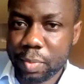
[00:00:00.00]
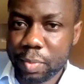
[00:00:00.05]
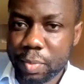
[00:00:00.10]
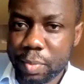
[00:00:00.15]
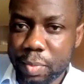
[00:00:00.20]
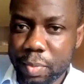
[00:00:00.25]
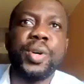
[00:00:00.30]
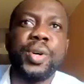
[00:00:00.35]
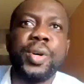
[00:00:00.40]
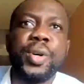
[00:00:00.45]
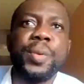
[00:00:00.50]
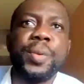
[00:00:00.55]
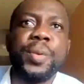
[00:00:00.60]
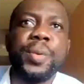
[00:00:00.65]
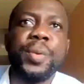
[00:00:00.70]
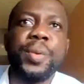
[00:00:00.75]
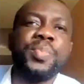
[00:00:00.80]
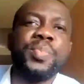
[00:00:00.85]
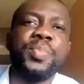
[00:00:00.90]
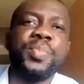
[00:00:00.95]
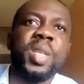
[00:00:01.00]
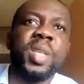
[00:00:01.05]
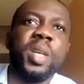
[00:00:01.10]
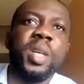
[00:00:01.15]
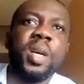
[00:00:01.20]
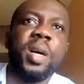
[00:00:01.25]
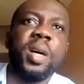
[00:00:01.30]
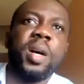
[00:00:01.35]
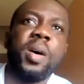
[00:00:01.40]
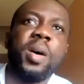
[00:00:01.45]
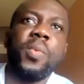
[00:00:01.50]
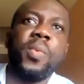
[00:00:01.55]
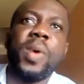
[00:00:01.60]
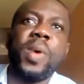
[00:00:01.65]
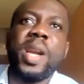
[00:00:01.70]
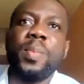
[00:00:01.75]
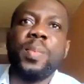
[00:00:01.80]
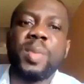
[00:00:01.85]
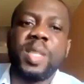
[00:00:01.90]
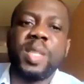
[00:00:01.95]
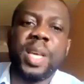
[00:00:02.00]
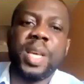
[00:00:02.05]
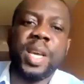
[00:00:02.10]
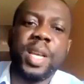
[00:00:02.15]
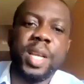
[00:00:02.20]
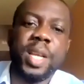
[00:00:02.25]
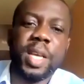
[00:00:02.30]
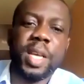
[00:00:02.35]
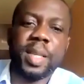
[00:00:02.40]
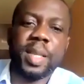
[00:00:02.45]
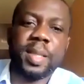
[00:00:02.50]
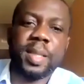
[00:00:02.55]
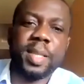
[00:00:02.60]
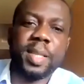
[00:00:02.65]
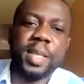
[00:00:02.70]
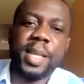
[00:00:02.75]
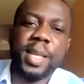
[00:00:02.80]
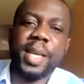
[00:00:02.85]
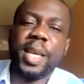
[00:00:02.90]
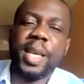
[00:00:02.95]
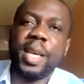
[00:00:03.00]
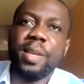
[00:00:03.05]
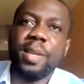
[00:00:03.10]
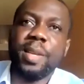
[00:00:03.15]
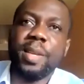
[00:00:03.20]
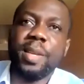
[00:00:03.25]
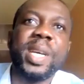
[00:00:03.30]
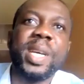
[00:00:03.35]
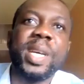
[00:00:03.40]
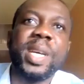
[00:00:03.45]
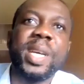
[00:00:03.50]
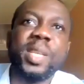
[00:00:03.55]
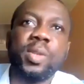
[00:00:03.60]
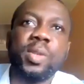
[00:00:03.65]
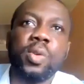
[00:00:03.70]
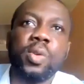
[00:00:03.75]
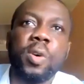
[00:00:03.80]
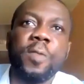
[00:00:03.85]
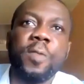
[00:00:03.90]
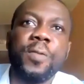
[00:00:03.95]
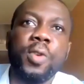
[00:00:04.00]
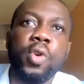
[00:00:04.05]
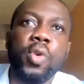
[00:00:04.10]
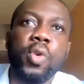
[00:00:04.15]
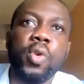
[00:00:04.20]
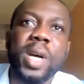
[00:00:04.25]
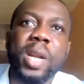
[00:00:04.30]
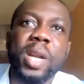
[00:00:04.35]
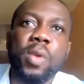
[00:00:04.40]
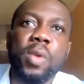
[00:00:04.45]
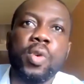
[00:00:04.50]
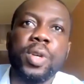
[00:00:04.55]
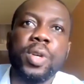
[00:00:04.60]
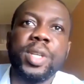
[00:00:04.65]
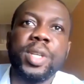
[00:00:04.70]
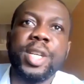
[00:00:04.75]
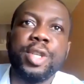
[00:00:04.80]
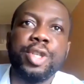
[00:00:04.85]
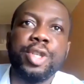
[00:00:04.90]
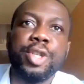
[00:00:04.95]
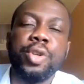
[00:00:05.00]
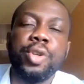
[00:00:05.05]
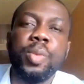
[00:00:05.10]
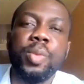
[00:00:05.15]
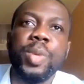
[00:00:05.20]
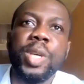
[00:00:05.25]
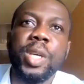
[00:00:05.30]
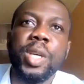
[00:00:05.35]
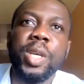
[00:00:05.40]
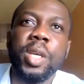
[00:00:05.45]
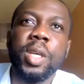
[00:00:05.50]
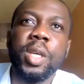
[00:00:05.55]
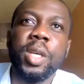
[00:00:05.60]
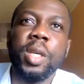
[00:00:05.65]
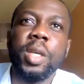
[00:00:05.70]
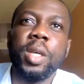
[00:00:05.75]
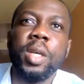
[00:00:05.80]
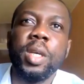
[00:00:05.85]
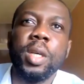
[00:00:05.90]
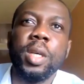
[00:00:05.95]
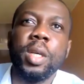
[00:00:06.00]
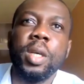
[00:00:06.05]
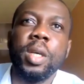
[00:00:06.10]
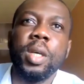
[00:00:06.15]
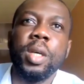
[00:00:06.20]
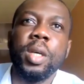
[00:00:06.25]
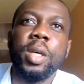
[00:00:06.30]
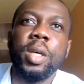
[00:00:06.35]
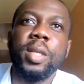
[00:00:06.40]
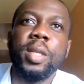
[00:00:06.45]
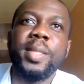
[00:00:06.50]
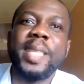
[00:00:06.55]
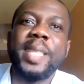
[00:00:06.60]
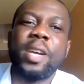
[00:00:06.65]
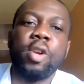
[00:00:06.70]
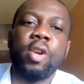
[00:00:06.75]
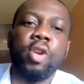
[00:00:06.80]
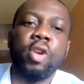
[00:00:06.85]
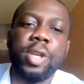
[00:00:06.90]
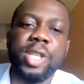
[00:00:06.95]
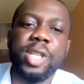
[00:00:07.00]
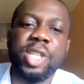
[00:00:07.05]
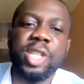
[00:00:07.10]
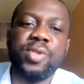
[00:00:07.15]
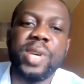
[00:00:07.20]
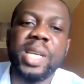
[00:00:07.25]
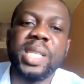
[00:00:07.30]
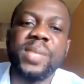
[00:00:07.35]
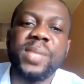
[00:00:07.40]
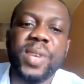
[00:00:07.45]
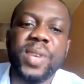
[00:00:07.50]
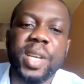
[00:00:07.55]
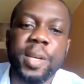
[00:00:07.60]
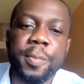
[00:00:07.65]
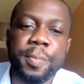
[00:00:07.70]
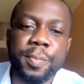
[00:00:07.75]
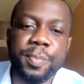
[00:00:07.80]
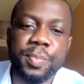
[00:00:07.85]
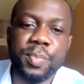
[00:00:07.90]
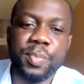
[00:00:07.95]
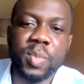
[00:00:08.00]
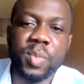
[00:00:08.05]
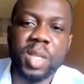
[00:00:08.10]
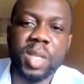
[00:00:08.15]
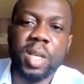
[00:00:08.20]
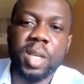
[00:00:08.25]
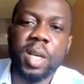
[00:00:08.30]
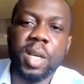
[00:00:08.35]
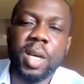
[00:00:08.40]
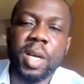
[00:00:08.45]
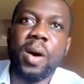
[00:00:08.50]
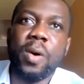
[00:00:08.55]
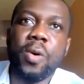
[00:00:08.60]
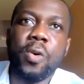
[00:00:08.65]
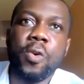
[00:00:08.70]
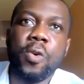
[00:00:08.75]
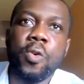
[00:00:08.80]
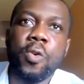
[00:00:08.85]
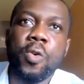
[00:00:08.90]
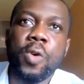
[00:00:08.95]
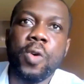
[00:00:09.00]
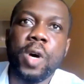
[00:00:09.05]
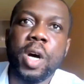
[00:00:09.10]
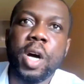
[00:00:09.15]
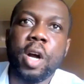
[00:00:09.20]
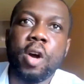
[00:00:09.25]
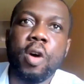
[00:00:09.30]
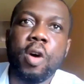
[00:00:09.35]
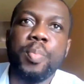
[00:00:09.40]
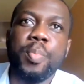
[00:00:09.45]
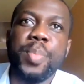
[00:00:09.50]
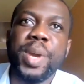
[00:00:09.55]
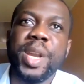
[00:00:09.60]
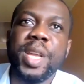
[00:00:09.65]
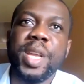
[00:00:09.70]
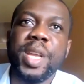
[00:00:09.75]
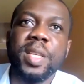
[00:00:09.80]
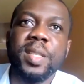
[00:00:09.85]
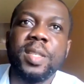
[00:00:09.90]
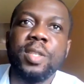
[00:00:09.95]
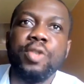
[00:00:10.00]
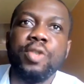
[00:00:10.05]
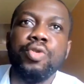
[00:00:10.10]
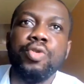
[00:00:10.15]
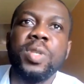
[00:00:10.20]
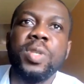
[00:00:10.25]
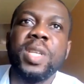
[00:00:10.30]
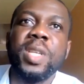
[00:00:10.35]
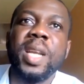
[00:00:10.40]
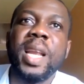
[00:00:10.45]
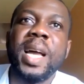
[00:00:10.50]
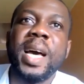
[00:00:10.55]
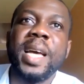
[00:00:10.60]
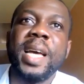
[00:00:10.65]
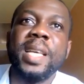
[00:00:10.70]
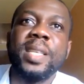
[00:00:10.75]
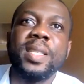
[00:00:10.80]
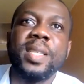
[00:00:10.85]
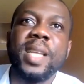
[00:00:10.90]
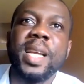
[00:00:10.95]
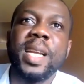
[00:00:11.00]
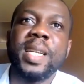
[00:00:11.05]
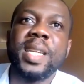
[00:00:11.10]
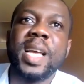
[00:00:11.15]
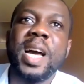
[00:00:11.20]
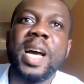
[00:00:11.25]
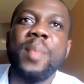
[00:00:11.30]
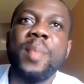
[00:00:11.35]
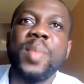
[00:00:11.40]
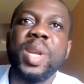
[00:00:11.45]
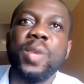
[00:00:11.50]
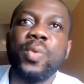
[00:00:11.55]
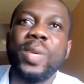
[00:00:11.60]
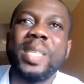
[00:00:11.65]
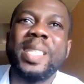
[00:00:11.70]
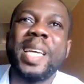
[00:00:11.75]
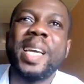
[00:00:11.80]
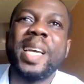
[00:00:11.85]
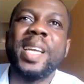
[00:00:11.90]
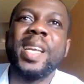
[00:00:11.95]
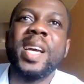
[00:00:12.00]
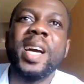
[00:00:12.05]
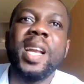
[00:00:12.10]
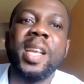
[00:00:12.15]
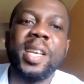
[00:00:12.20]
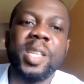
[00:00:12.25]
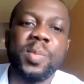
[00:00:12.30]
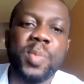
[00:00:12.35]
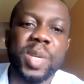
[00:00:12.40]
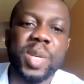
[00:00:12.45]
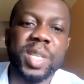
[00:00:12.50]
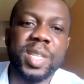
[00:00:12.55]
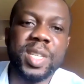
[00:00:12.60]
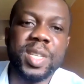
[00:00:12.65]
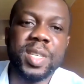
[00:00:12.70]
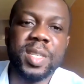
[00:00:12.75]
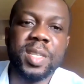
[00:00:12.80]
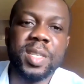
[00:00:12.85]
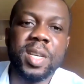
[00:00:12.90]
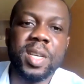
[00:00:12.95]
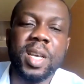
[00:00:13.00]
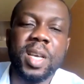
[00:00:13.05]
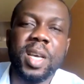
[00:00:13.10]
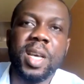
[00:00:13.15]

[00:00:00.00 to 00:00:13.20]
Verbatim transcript: it's clear. Mm. Okay, so what I'm saying is the main thrust of local content should be technology transfer how companies utilize that come in with technical expertise,